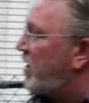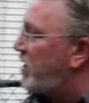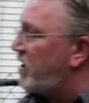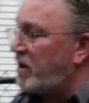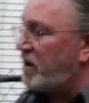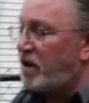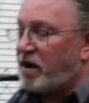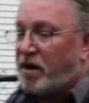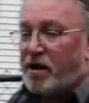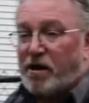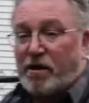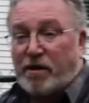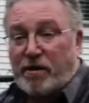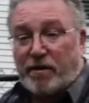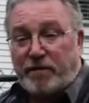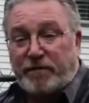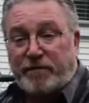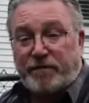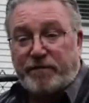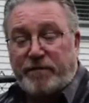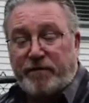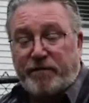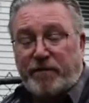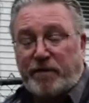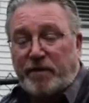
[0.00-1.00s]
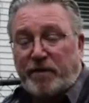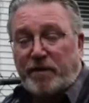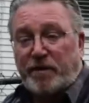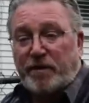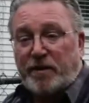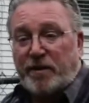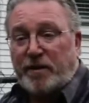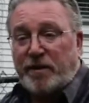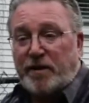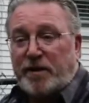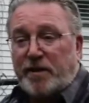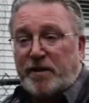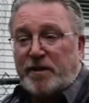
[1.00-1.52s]
cut off
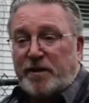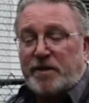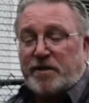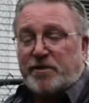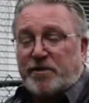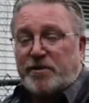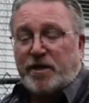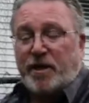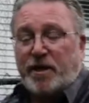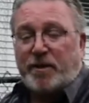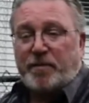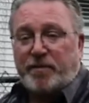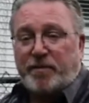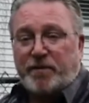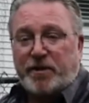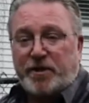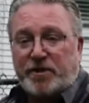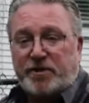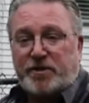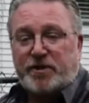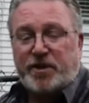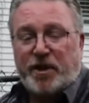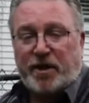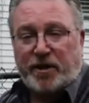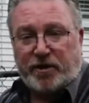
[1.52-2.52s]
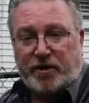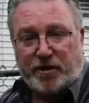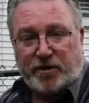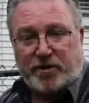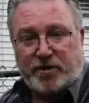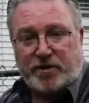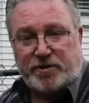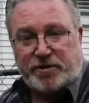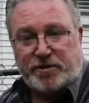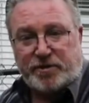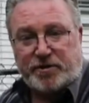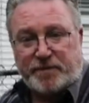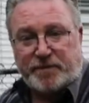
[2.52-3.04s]
some of the
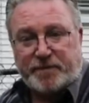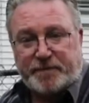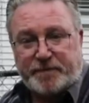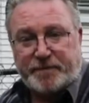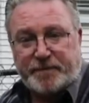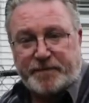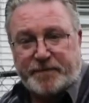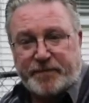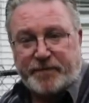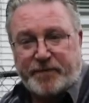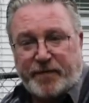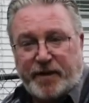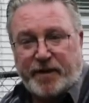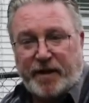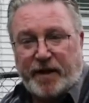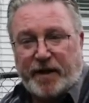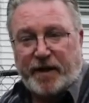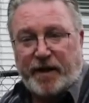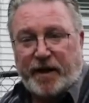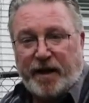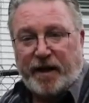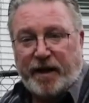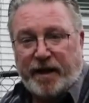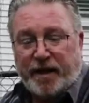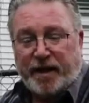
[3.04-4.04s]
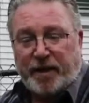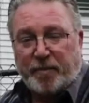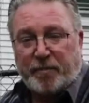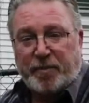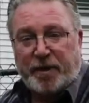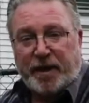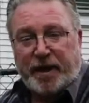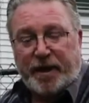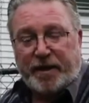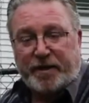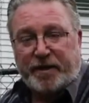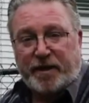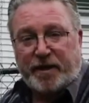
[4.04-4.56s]
suckers and
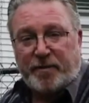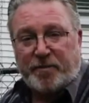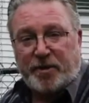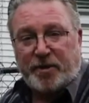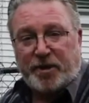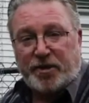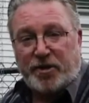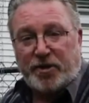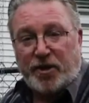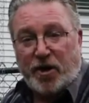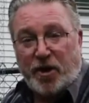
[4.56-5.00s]
plant them in